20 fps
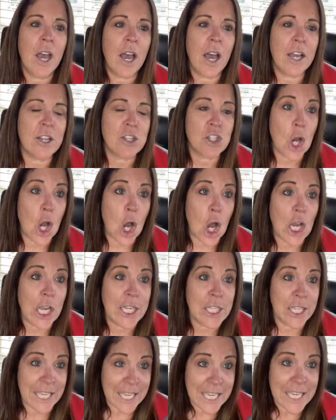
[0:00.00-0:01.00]

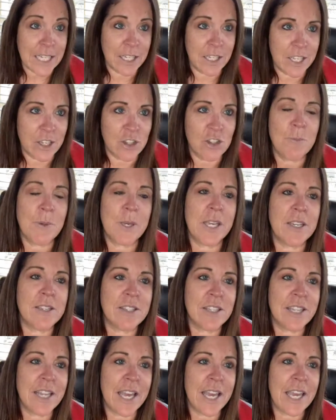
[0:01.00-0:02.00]
talk English,
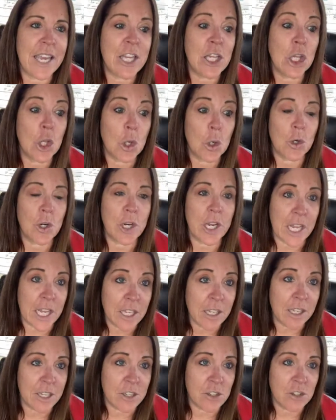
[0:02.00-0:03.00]
because they learn
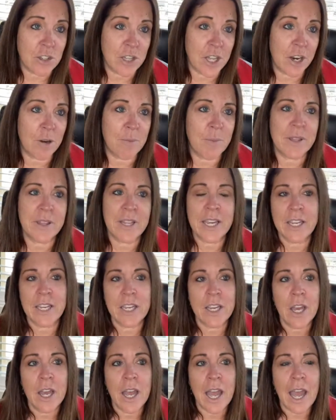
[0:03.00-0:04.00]
English there, but
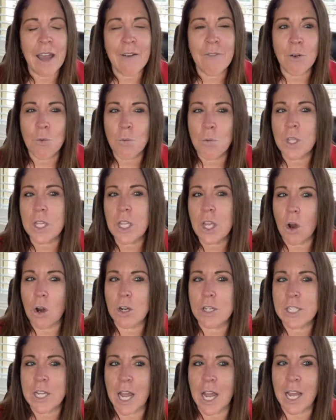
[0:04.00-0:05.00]
they have a really
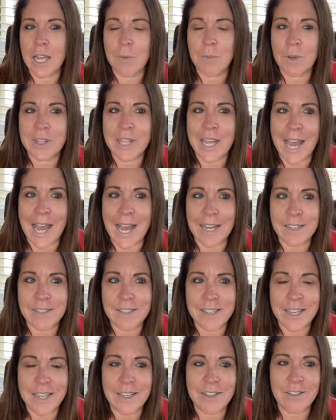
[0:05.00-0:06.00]
hard time with the
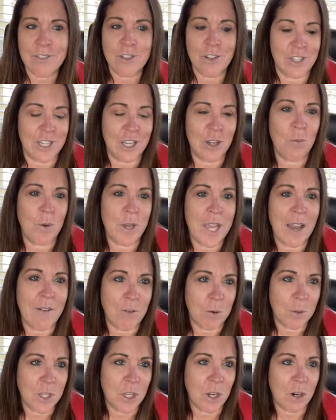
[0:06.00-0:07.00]
accent, just like we have
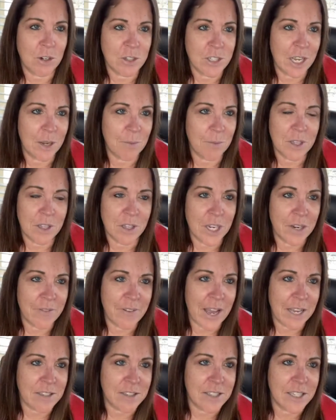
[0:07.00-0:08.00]
a really hard time with a lot of
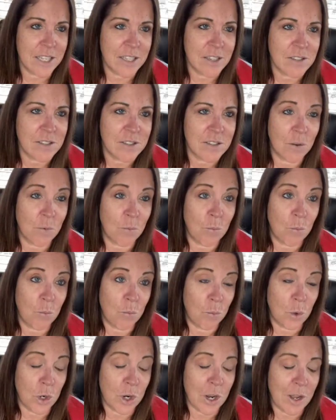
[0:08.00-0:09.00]
accents that
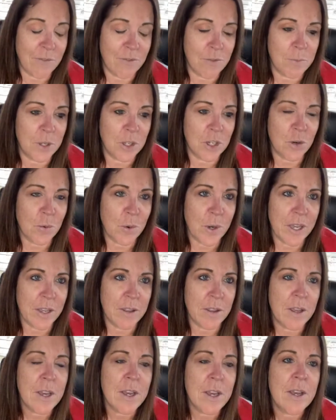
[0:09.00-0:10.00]
we're not familiar
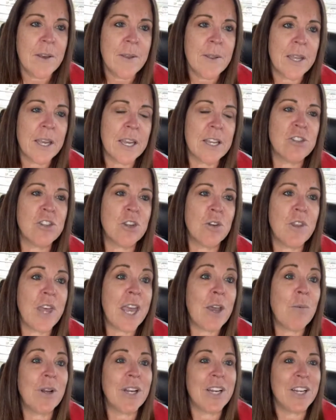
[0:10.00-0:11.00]
with. And so
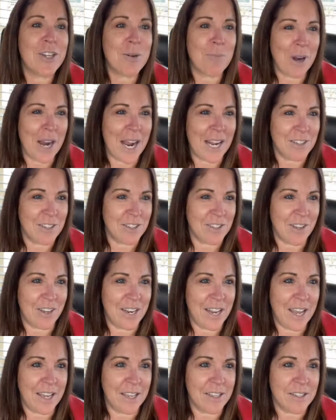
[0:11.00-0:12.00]
they wanted to practice
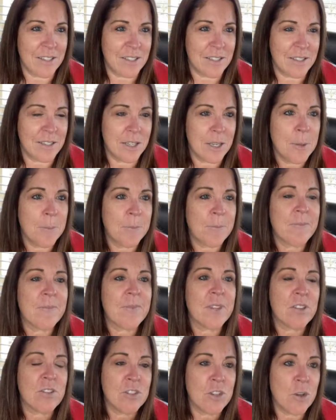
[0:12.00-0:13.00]
on us.
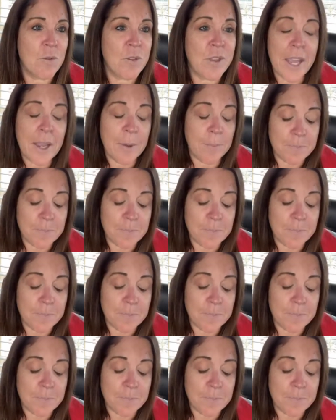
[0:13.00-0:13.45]
So they